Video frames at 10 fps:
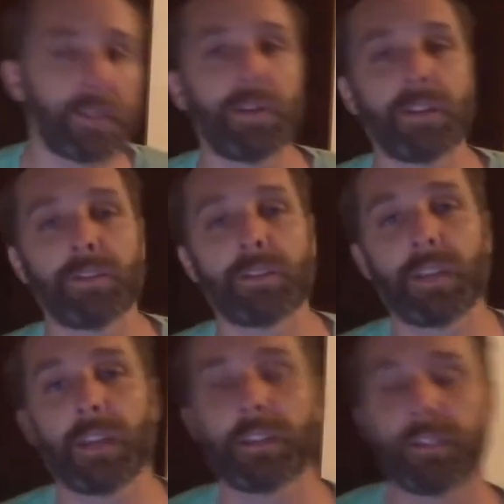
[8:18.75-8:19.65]
We can just
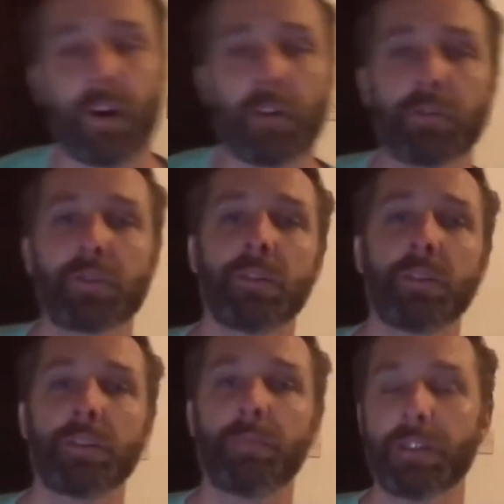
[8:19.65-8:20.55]
say it's a voucher,
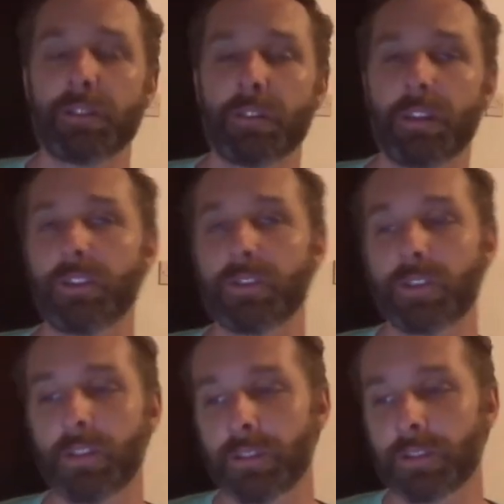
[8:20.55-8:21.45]
it's based on Kenyan
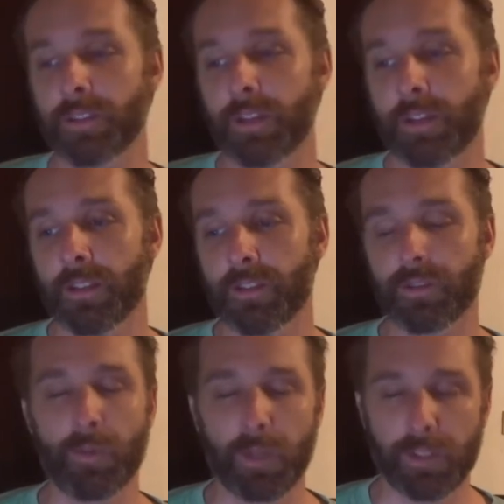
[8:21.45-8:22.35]
shillings, there's
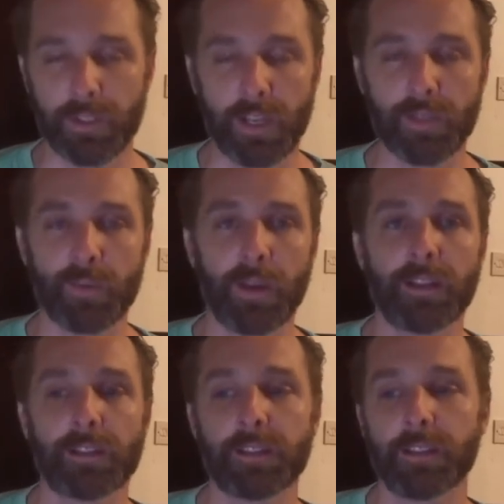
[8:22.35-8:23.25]
no exchange
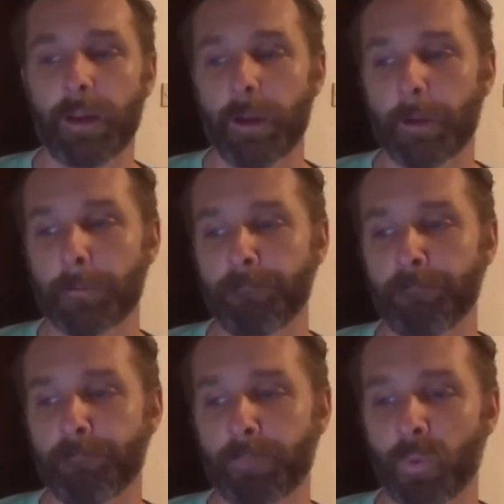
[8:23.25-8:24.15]
rate,
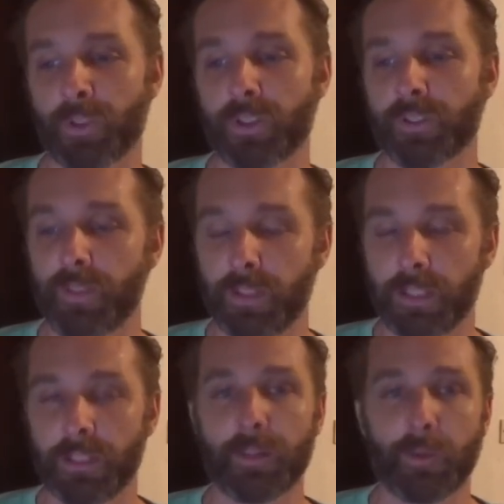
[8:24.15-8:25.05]
we're just filling
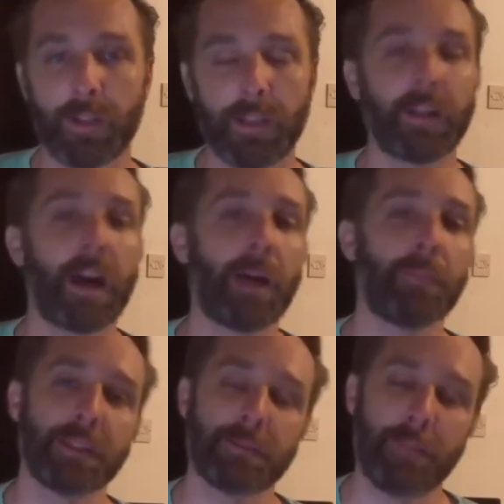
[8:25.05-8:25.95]
a liquidity gap, and
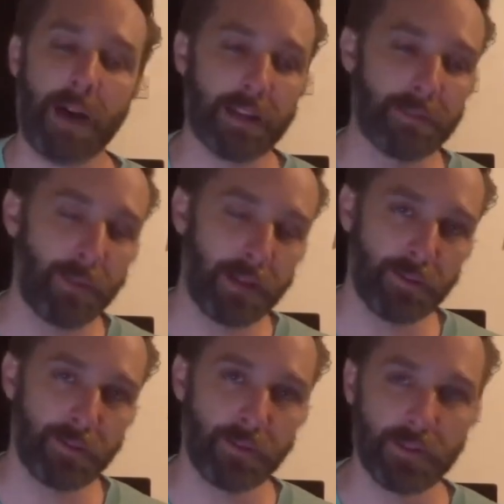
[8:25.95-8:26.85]
it's backed by
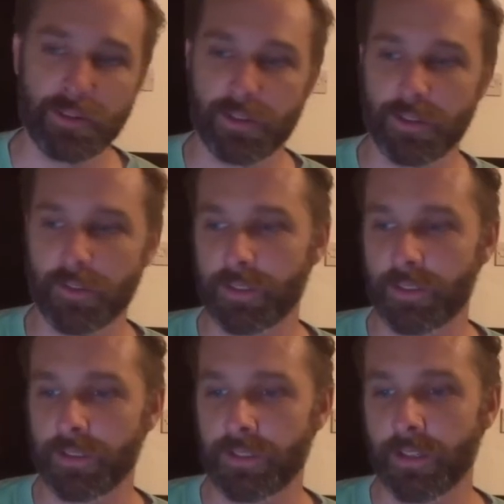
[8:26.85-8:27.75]
local goods and
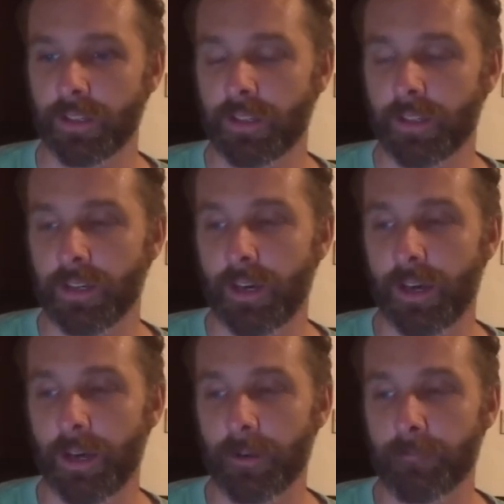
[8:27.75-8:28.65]
services,
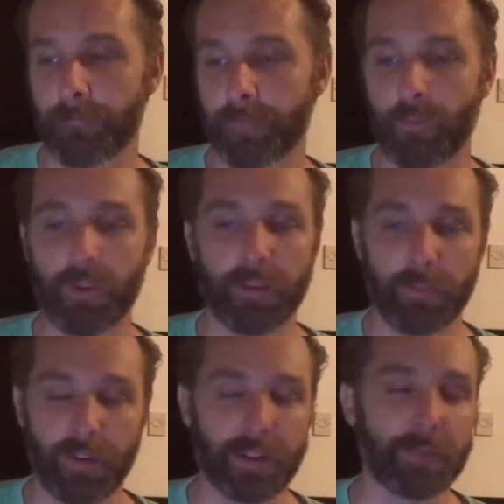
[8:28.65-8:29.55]
and we can be
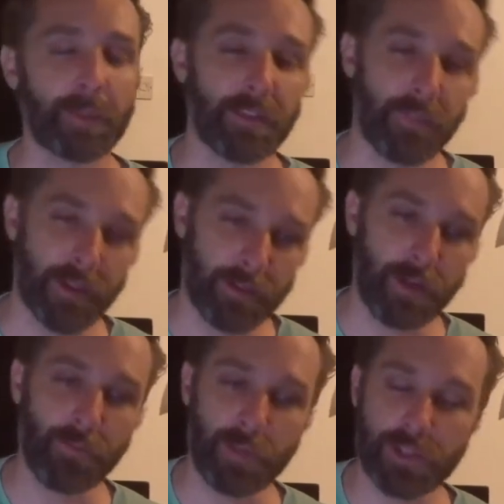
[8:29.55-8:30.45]
very specific
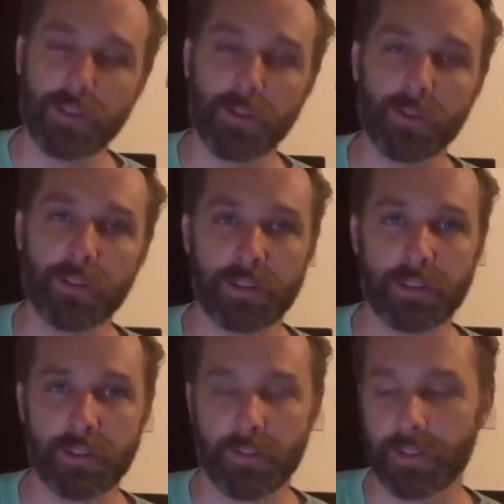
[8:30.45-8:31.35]
about which local goods and
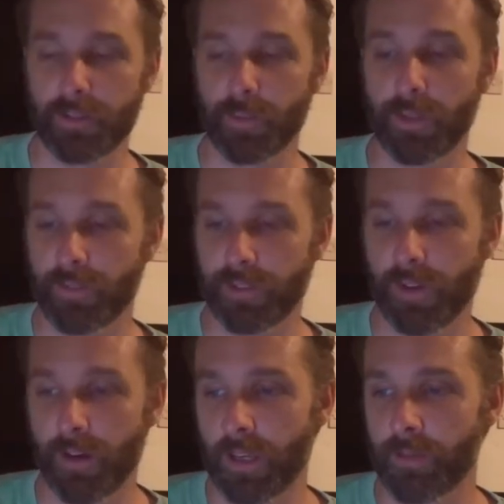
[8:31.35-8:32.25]
services we're even
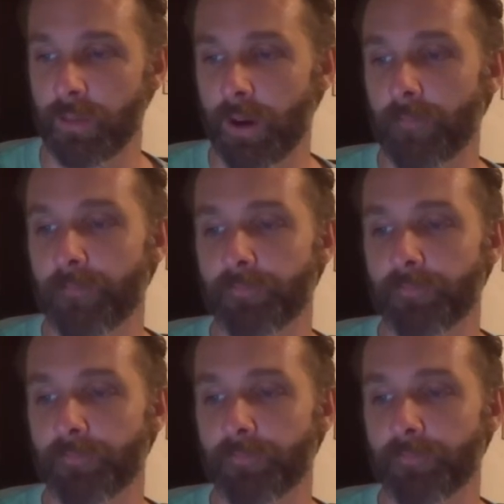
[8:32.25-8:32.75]
talking about,